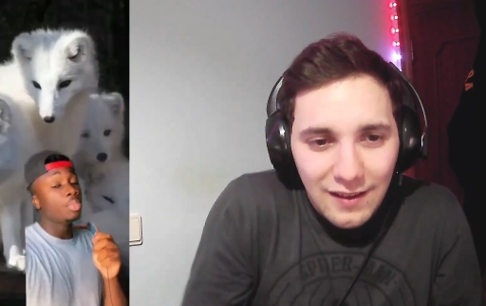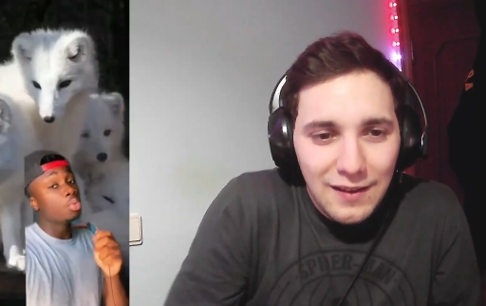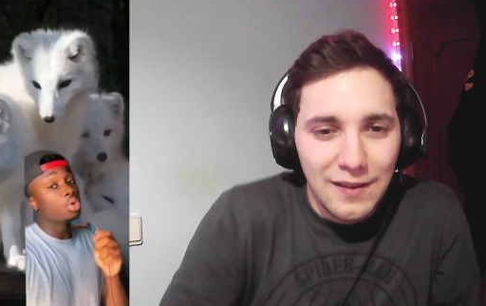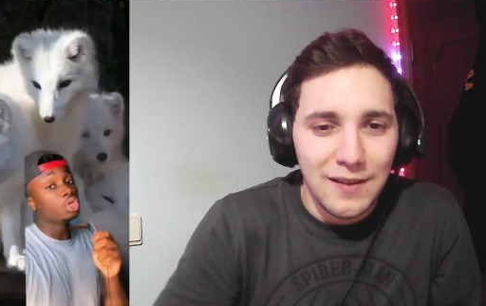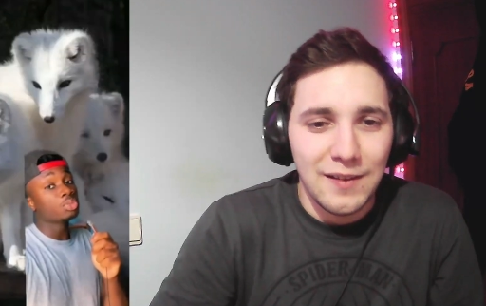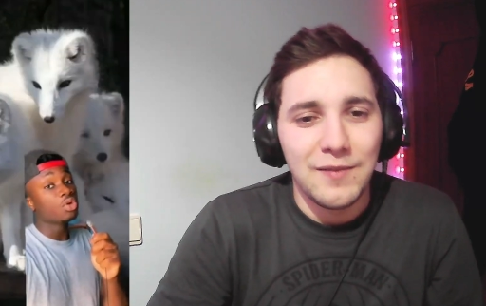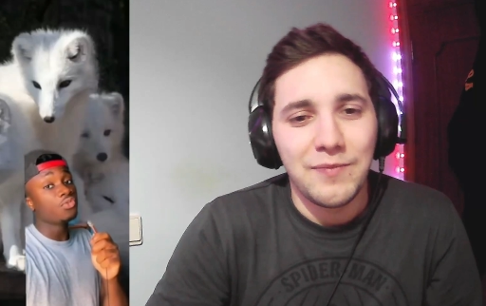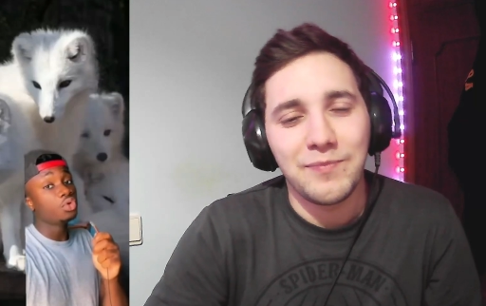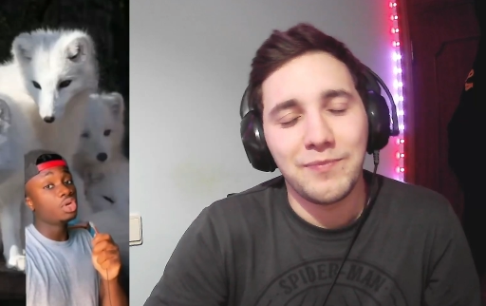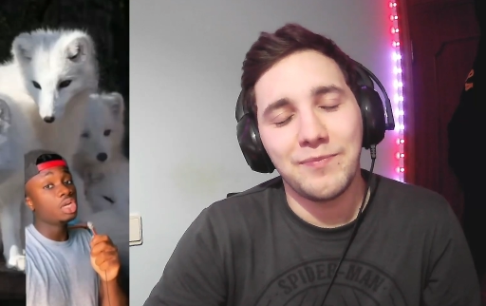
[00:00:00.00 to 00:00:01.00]
Speaker 1: when there's more
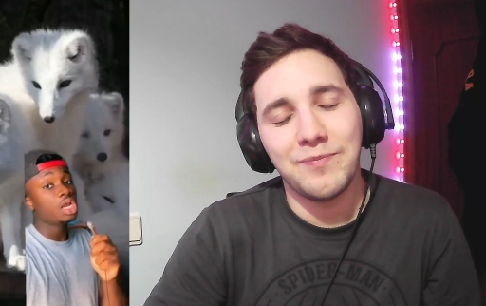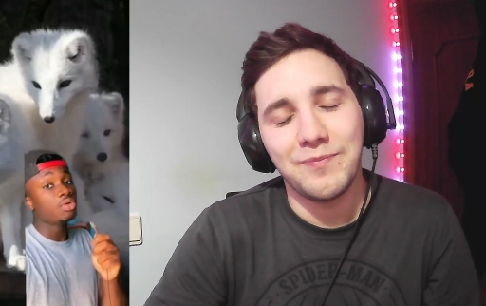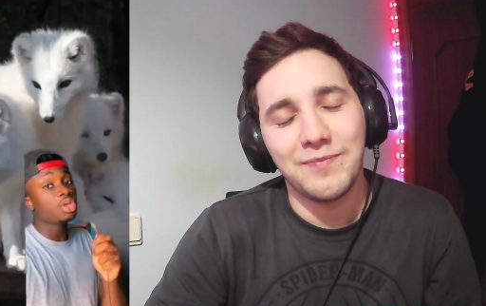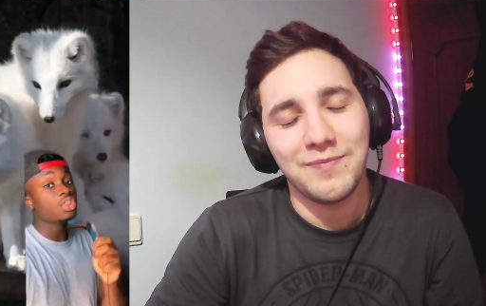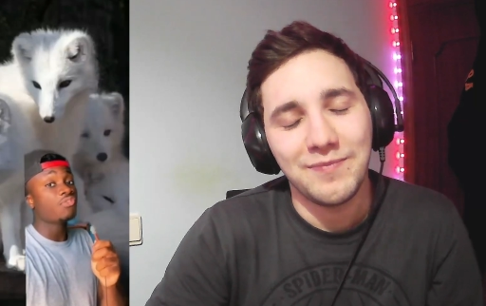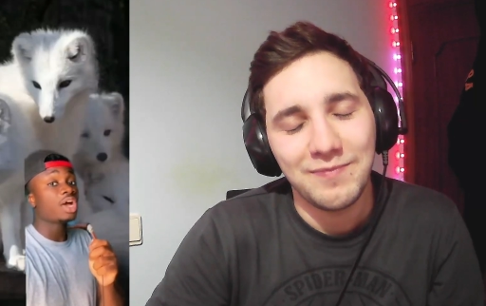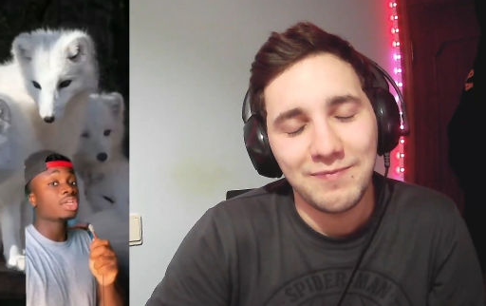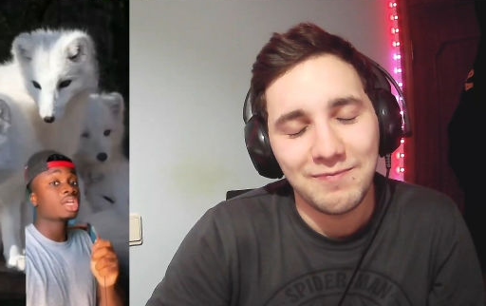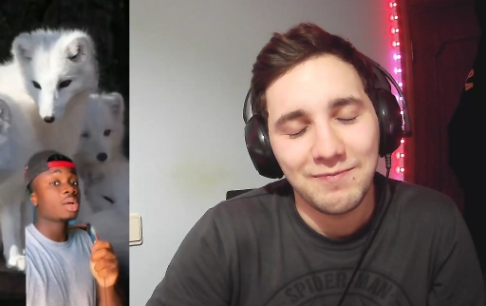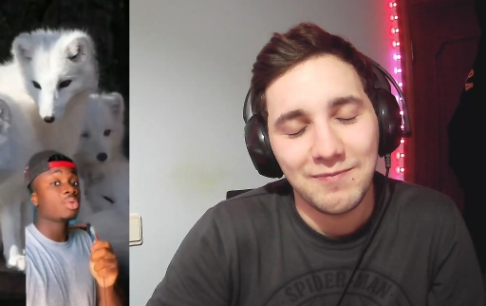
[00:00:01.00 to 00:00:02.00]
food in an area, the
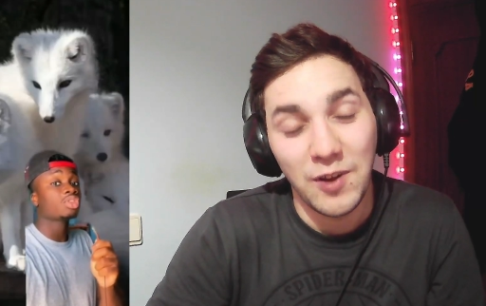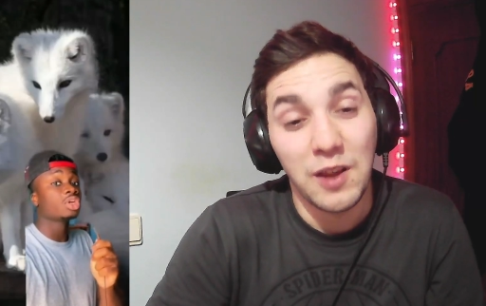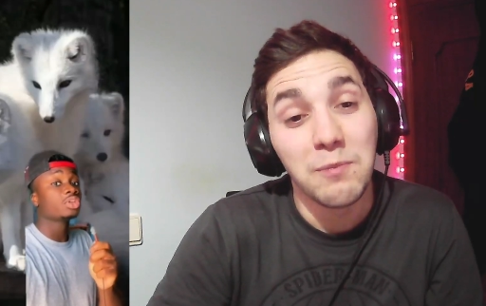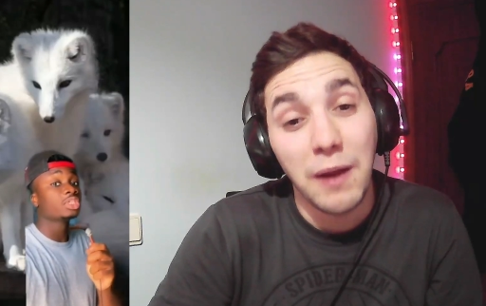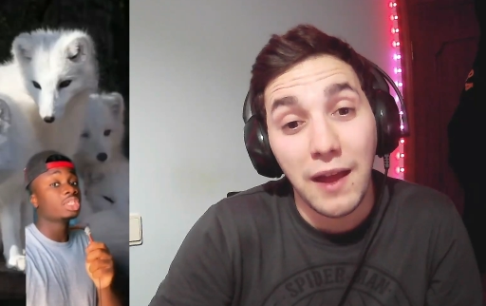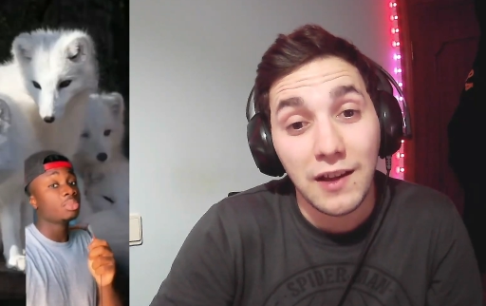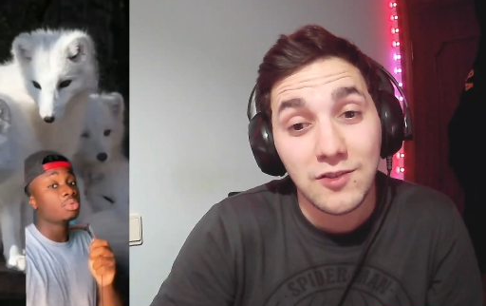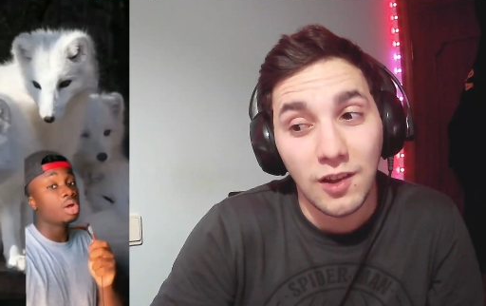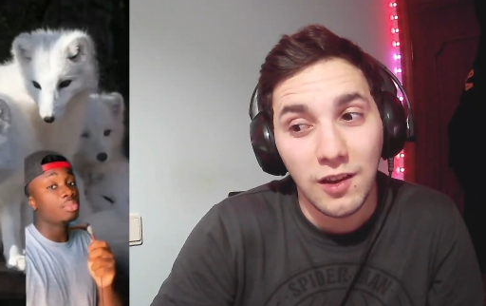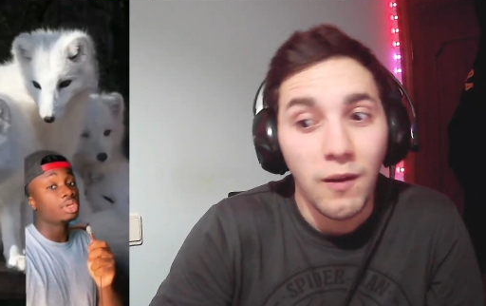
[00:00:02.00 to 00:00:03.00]
Fox couple will start to sleep
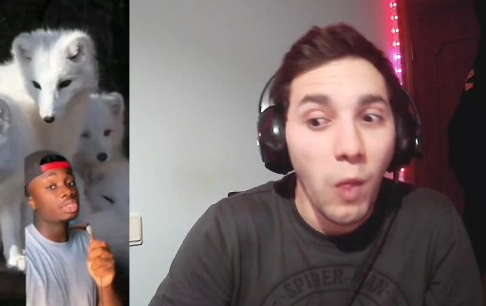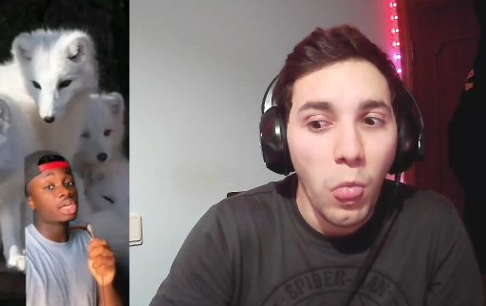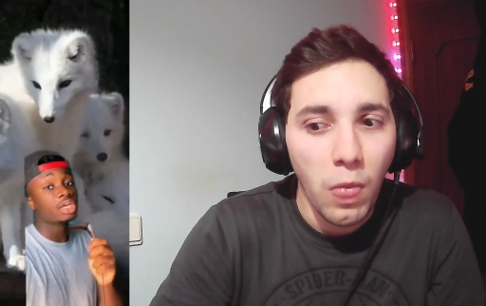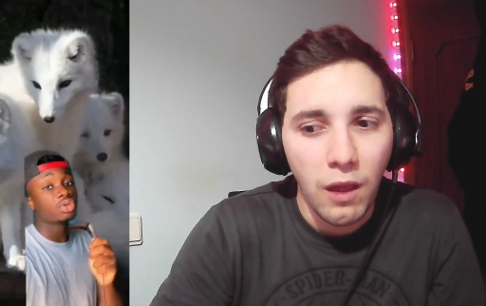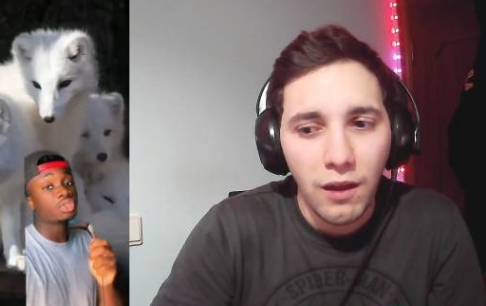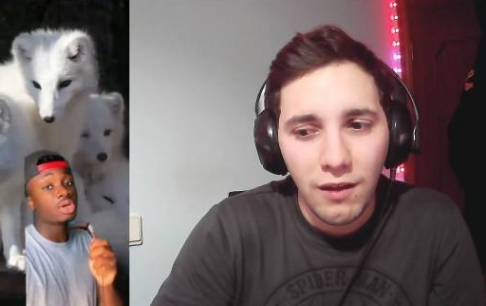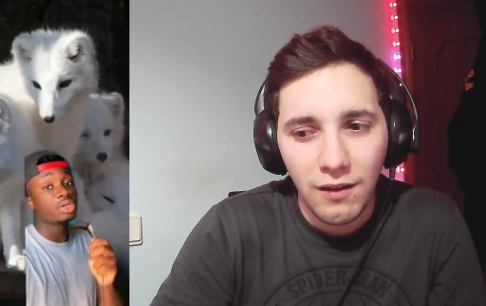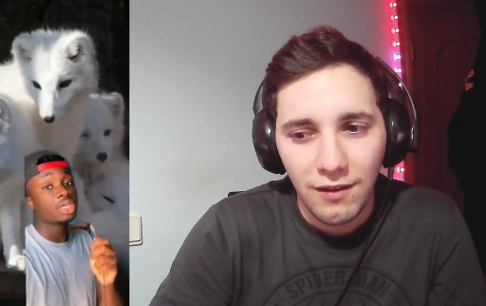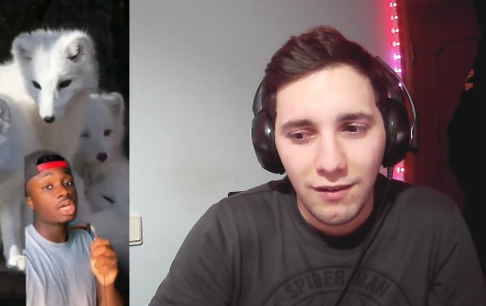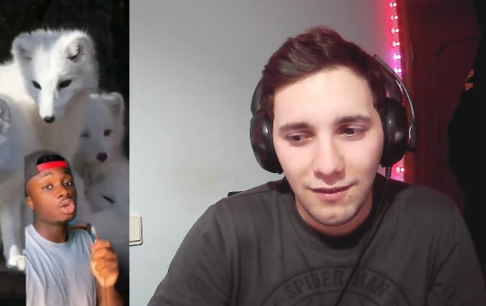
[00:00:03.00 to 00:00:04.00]
around because, like Chris Rock
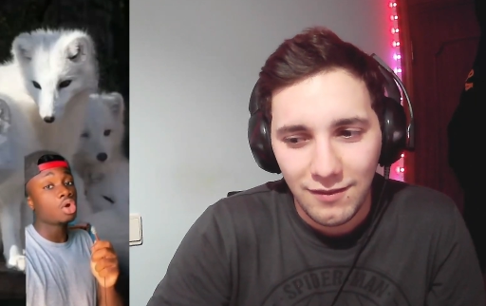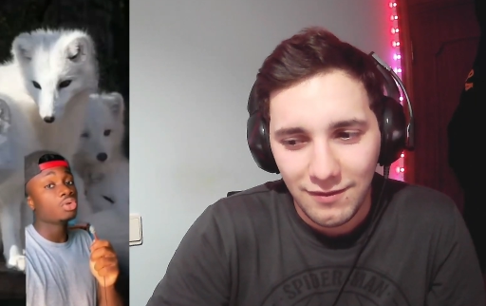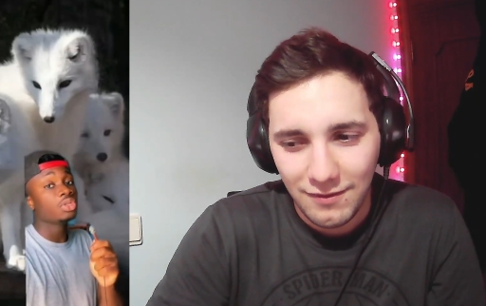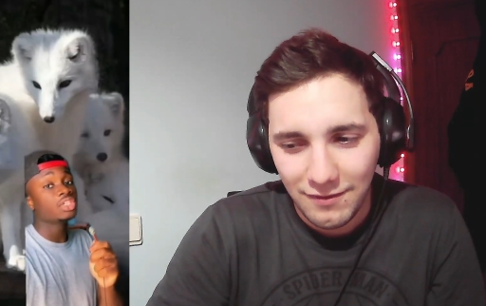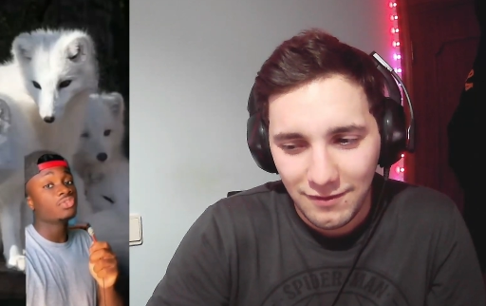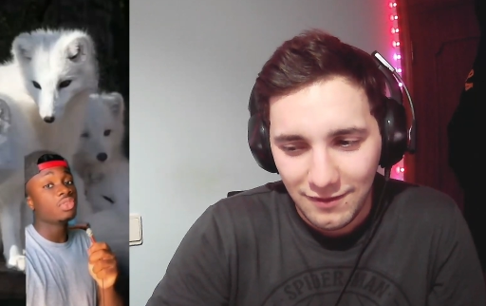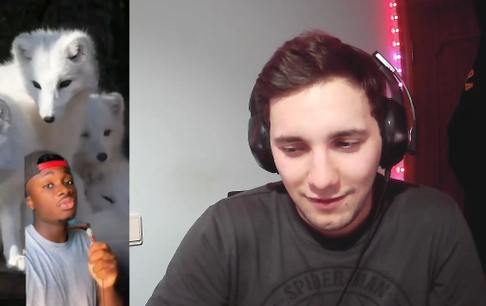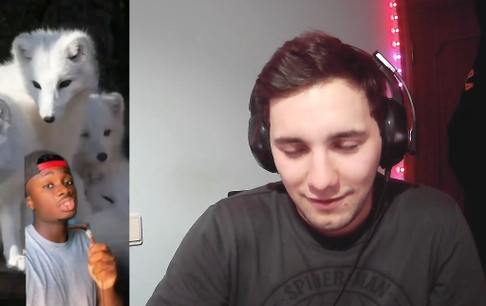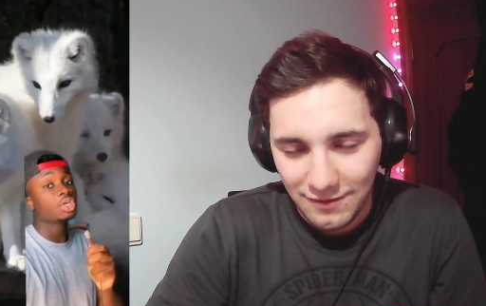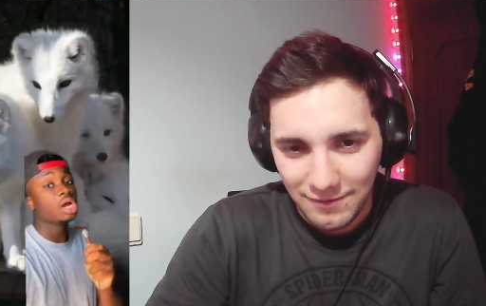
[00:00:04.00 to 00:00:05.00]
said, you're only as
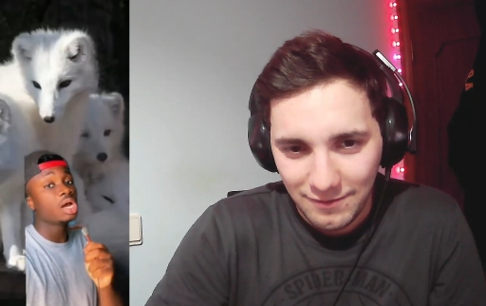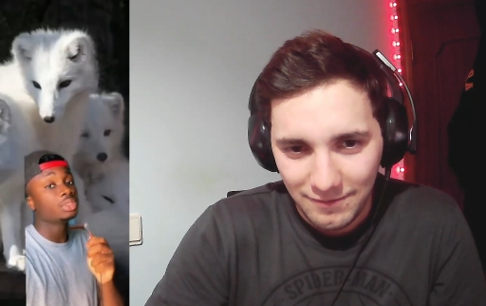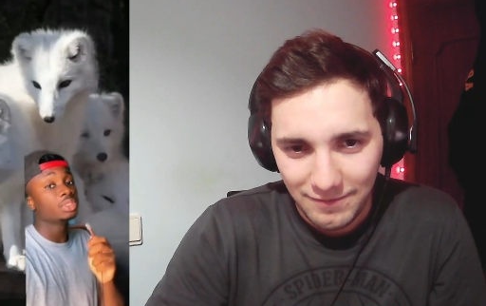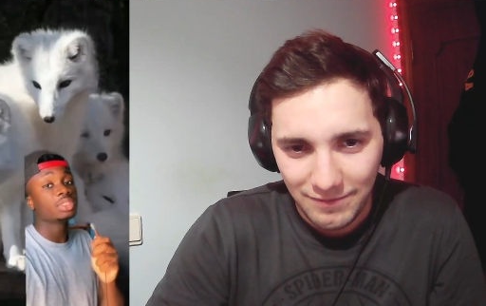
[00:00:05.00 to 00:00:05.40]
faithful as your options.